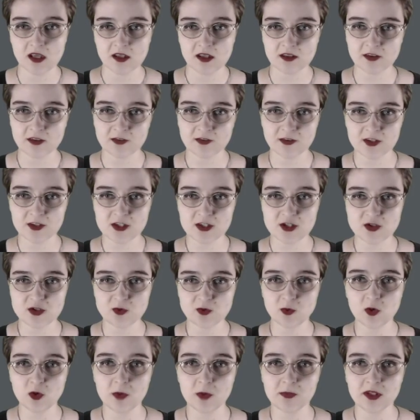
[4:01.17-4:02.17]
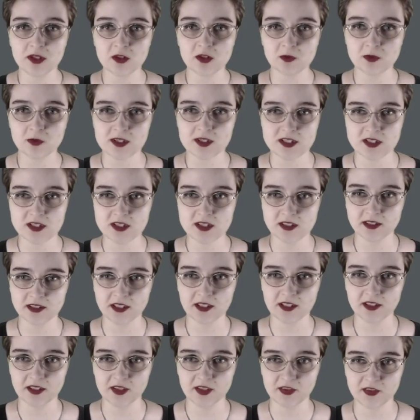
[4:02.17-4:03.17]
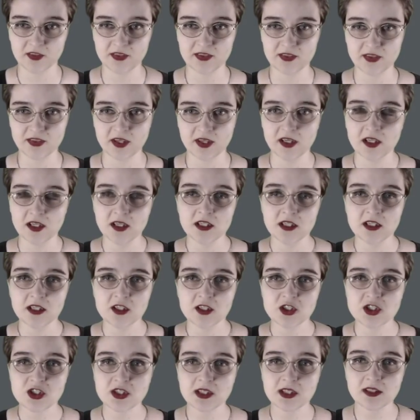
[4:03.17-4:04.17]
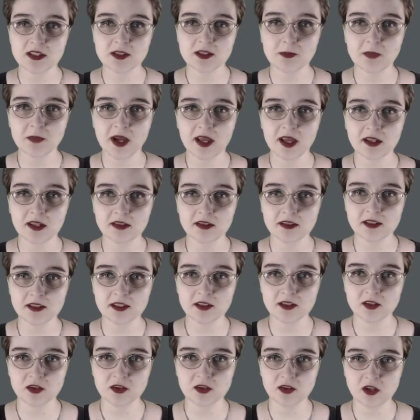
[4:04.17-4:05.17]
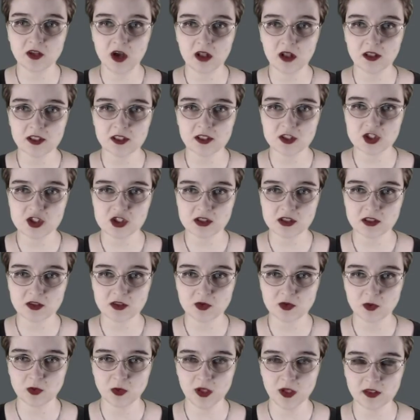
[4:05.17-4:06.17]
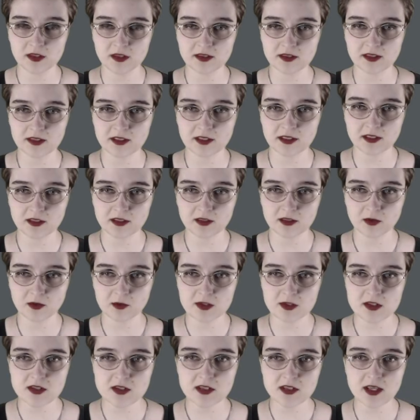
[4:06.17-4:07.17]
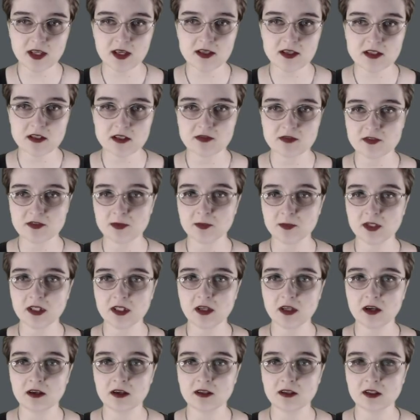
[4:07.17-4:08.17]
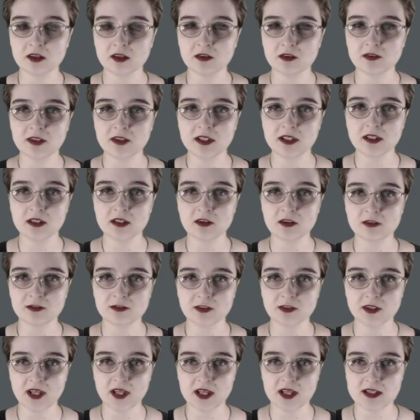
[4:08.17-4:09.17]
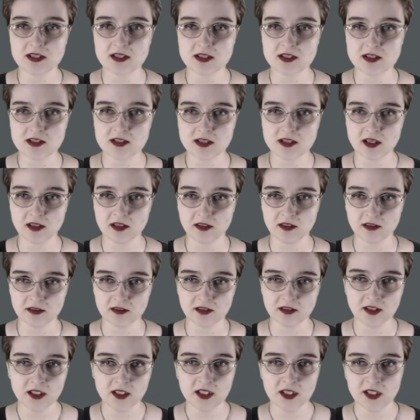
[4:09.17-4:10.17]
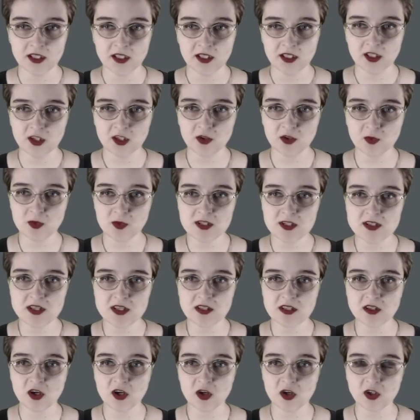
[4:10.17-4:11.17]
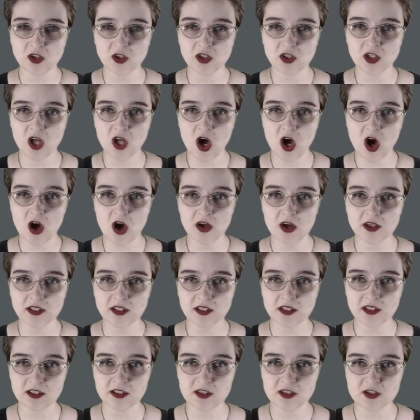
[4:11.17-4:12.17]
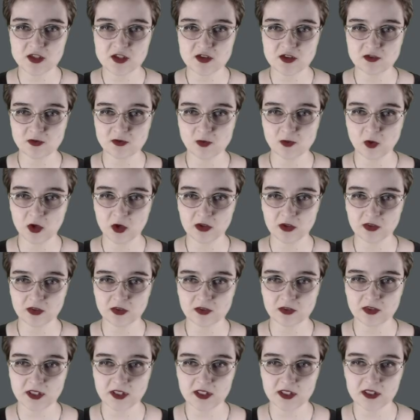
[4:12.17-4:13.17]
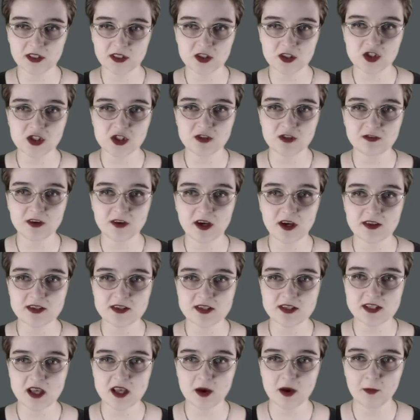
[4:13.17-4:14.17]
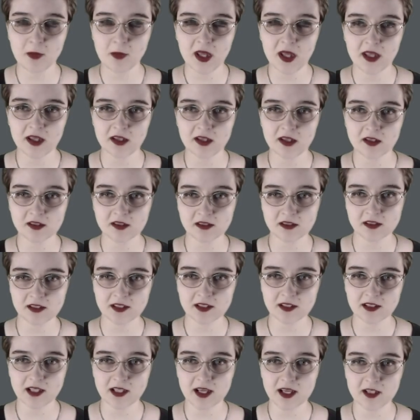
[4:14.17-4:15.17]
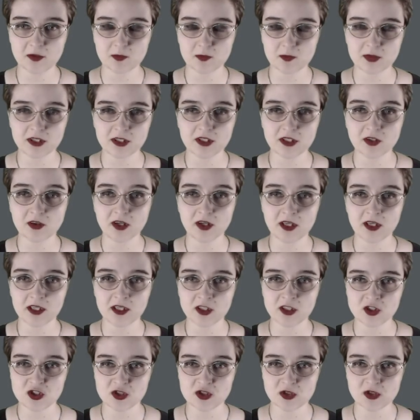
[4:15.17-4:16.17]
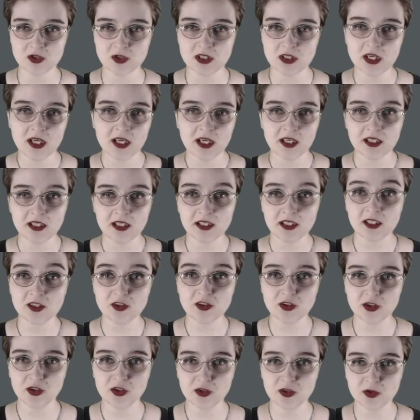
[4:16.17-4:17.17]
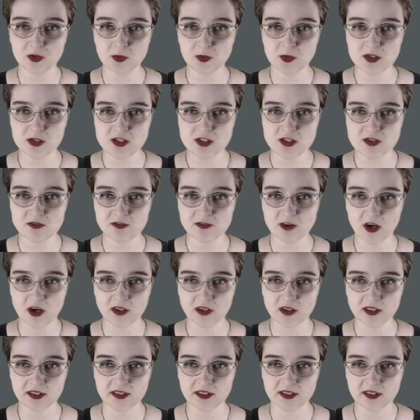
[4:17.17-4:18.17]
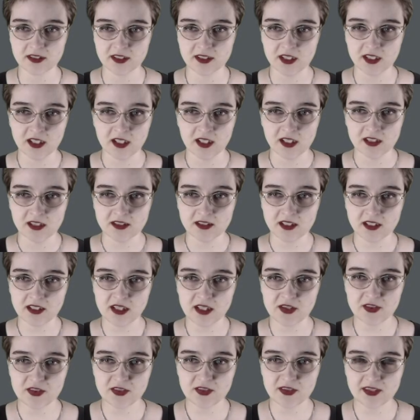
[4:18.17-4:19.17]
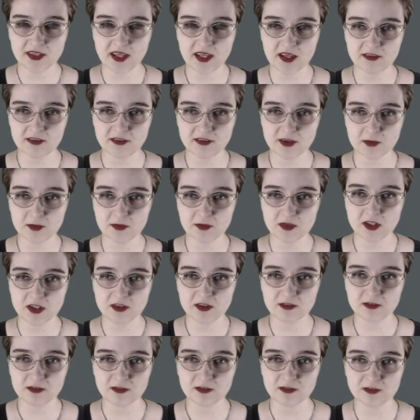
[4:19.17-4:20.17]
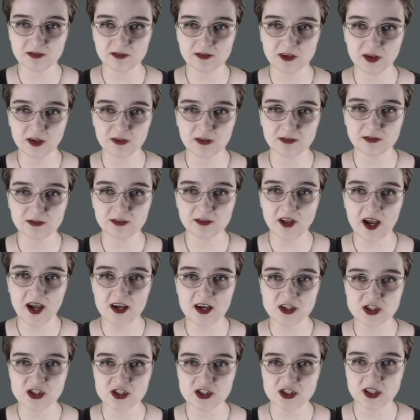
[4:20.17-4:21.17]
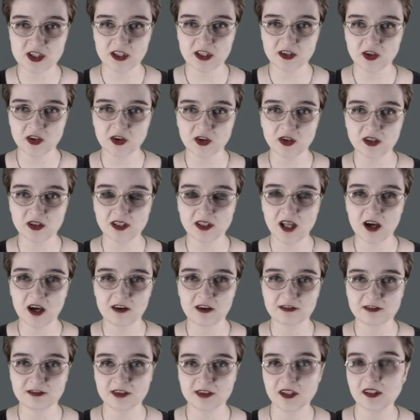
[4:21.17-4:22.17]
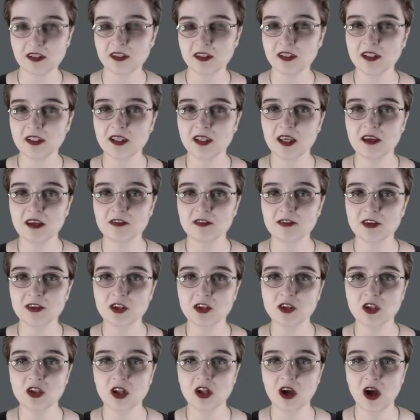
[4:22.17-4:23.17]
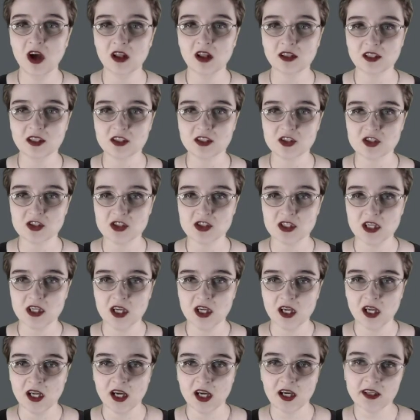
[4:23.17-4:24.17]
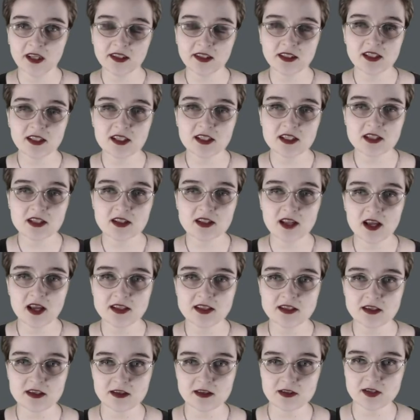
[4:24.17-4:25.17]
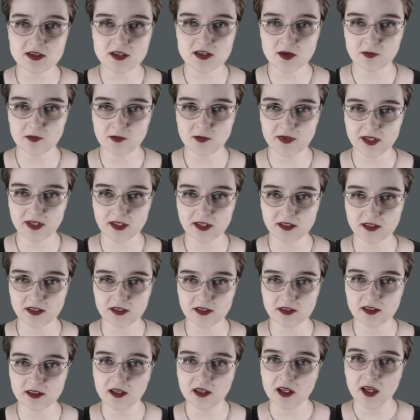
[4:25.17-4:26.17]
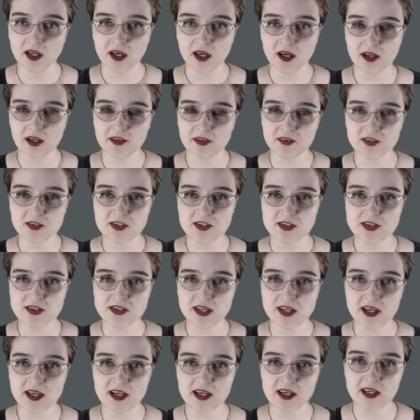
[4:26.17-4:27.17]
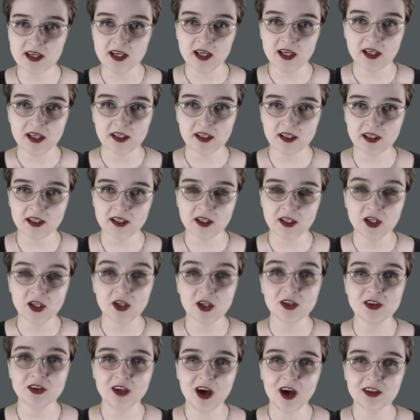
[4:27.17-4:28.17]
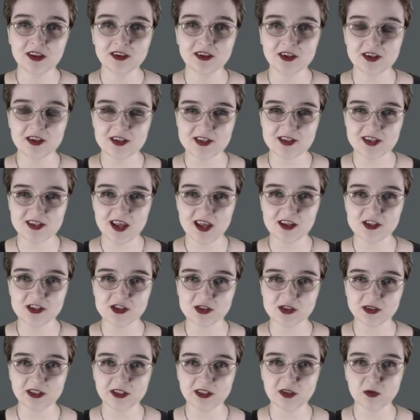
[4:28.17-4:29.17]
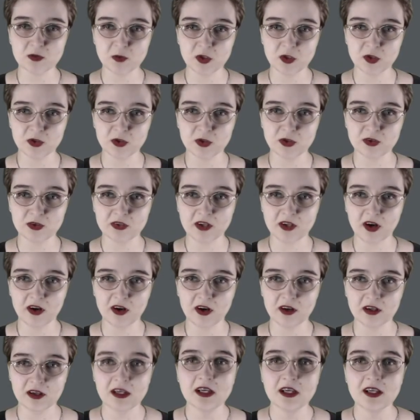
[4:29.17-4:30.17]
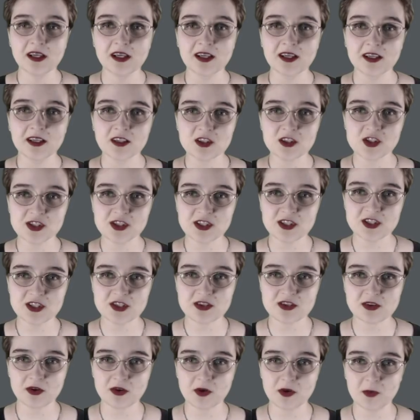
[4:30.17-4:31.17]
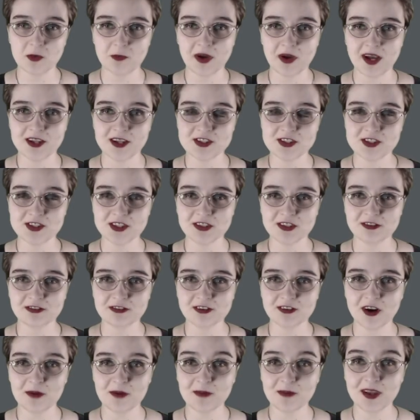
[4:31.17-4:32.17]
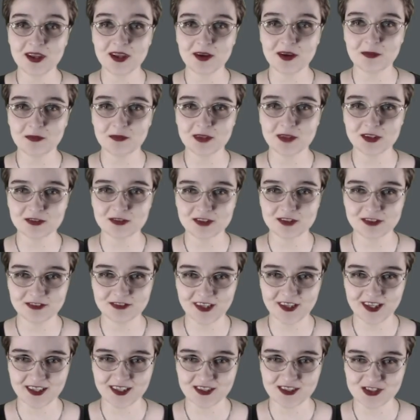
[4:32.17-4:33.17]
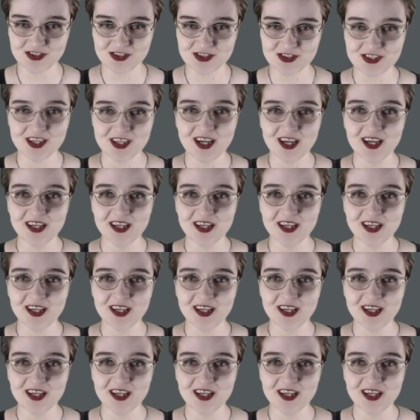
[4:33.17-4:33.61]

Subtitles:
The first woman was Lilith. She demanded knowledge and equality and was cast from the Garden of Eden for that sin. It was in her long years of wandering that she found Samael, the Lightbringer angel. He too was fallen. Lilith gave him her flesh and her love, and he gave her knowledge. At least that's how some tell it. Others say he non-consensually woohooed her, and she stole magic from him in revenge.